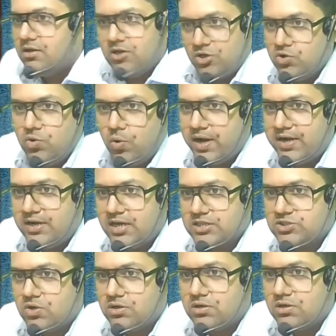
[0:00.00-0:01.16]
No, it does
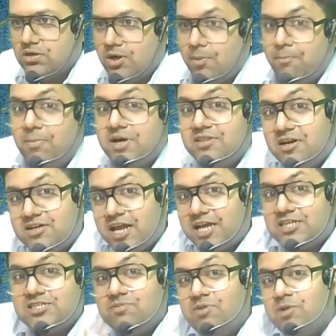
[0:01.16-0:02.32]
not. But the
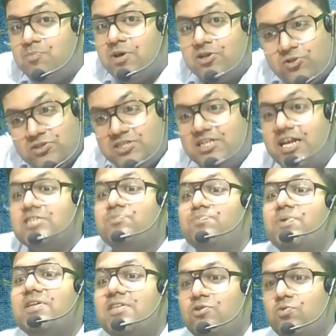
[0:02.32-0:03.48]
taxable perquisite as per
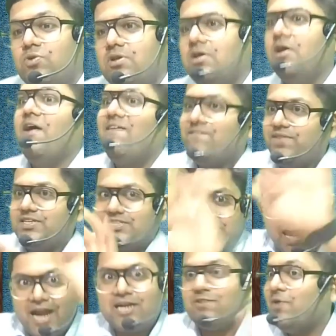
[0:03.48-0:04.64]
the rule, which
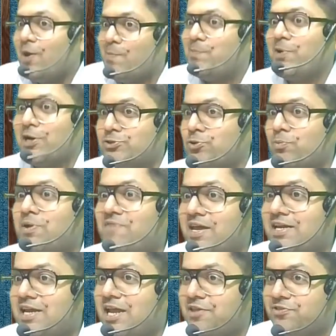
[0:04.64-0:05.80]
that way appears to be
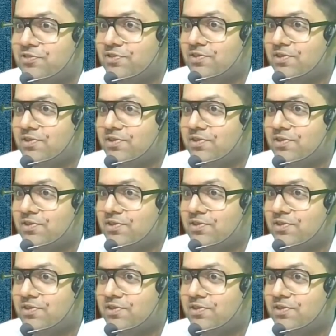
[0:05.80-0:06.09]
very less.